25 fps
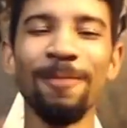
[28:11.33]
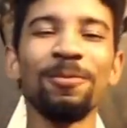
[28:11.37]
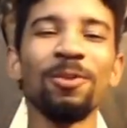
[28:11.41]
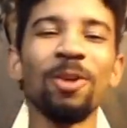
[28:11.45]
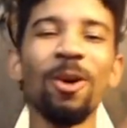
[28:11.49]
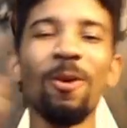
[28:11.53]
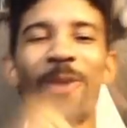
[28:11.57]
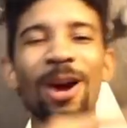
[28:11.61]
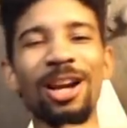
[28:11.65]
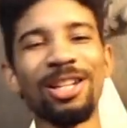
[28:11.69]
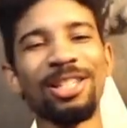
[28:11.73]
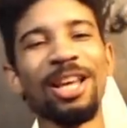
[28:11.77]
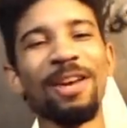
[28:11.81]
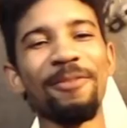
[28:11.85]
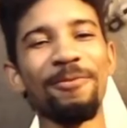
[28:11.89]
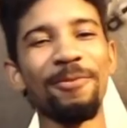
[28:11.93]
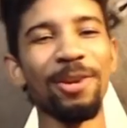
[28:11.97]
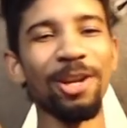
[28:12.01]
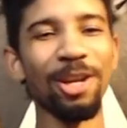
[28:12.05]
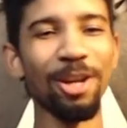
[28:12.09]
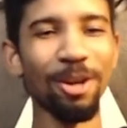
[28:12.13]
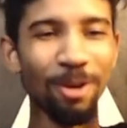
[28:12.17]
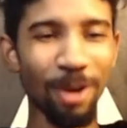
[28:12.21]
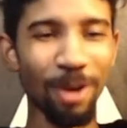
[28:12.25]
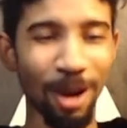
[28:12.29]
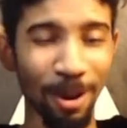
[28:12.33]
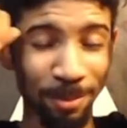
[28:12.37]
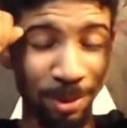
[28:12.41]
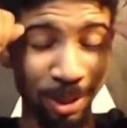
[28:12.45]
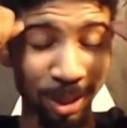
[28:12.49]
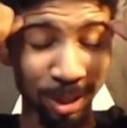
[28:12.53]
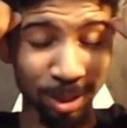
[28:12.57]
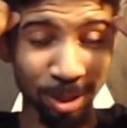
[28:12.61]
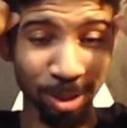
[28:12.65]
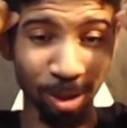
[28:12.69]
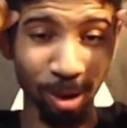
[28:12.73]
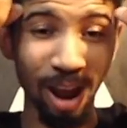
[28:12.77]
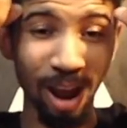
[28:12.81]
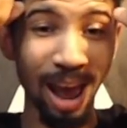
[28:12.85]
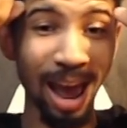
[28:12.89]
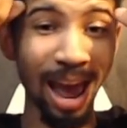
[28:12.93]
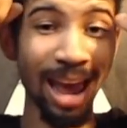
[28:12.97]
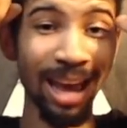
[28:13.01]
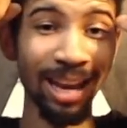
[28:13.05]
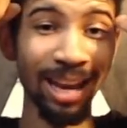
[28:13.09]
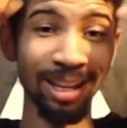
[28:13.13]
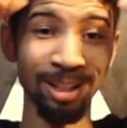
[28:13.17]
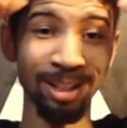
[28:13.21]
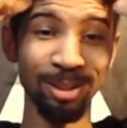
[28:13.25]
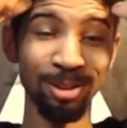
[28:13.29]
go watch that video. I'm gonna
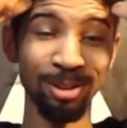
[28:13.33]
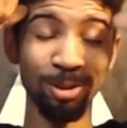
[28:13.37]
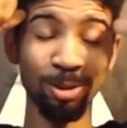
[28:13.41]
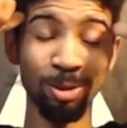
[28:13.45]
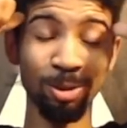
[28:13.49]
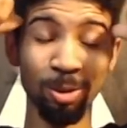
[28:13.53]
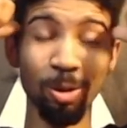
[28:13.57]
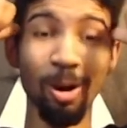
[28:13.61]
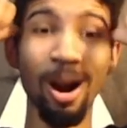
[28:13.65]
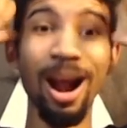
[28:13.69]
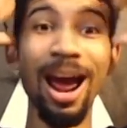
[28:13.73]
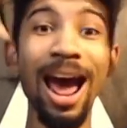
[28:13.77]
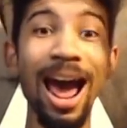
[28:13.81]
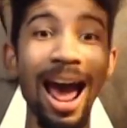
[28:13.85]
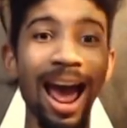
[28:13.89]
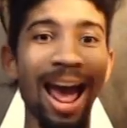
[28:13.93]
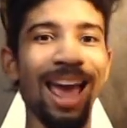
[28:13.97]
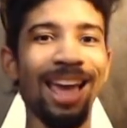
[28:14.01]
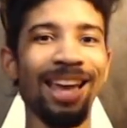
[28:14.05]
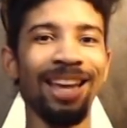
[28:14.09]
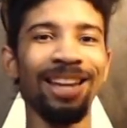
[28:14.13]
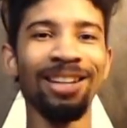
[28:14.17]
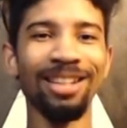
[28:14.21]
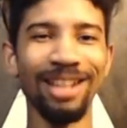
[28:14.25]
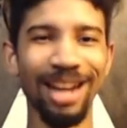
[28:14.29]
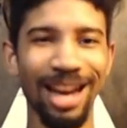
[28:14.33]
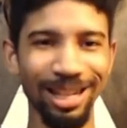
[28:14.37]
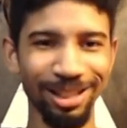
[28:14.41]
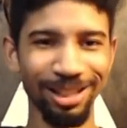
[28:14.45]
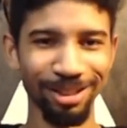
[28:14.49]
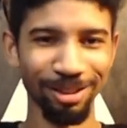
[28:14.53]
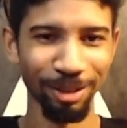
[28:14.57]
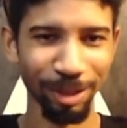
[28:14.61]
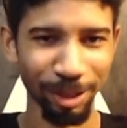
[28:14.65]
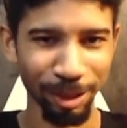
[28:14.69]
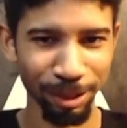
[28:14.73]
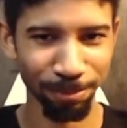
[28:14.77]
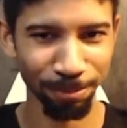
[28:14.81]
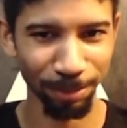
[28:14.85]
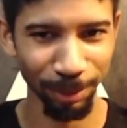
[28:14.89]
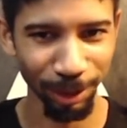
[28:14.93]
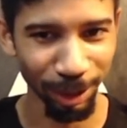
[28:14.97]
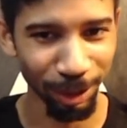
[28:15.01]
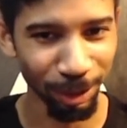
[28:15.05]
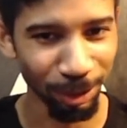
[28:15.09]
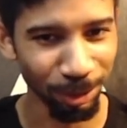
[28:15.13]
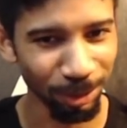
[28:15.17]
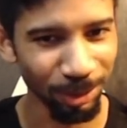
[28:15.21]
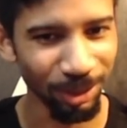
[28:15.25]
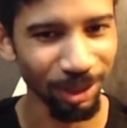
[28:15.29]
try try not to
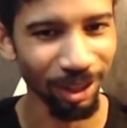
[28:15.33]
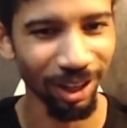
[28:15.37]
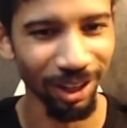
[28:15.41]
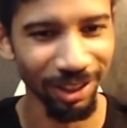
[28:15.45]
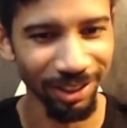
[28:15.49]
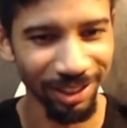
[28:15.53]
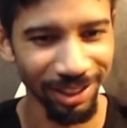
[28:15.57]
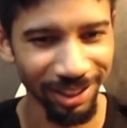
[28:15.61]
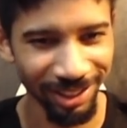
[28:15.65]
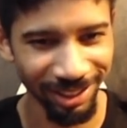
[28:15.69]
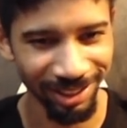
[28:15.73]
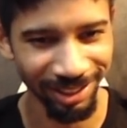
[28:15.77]
explode on this